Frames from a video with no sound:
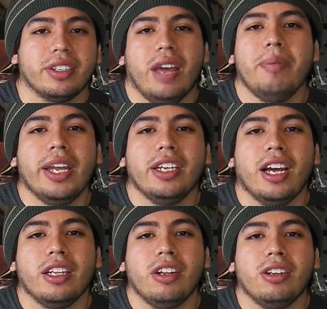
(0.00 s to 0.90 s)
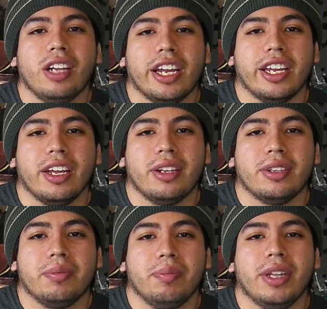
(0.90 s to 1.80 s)
It may not look like
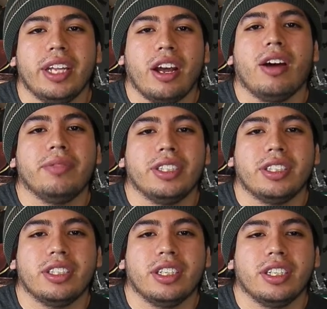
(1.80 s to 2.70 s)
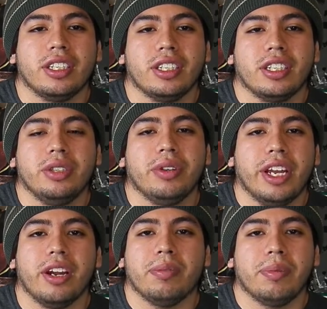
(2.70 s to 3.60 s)
it, but they obviously do
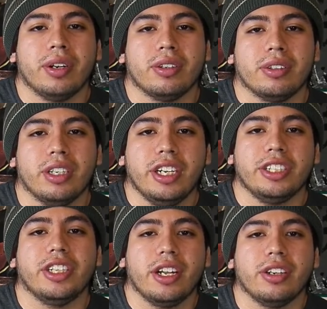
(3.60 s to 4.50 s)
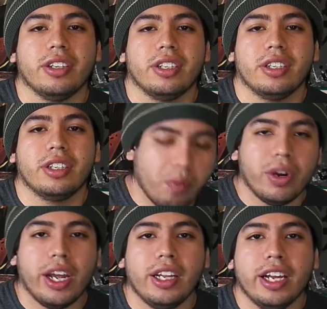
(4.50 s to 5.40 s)
care about each other.
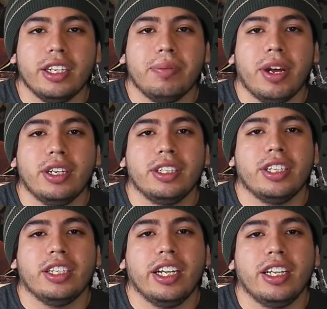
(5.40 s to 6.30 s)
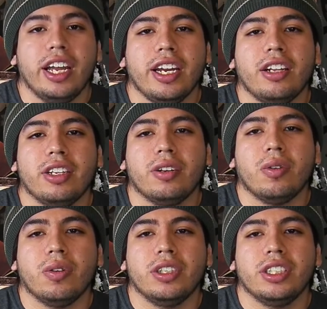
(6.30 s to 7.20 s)
What I liked about it is that they laid out their
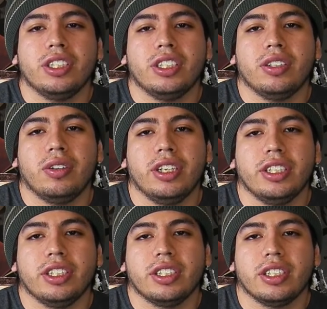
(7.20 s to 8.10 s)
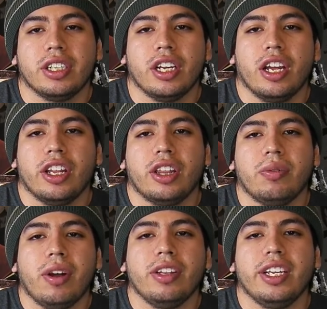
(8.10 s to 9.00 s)
origin stories
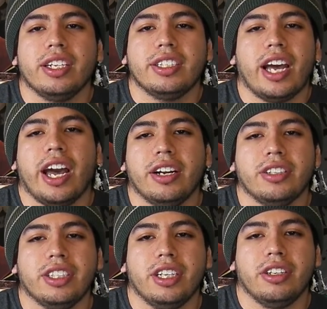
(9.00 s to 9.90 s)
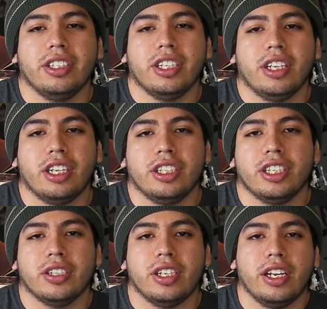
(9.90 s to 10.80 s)
throughout the entire series, and not
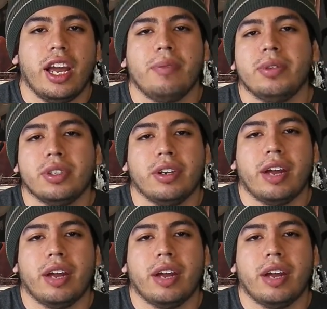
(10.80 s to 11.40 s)
just episode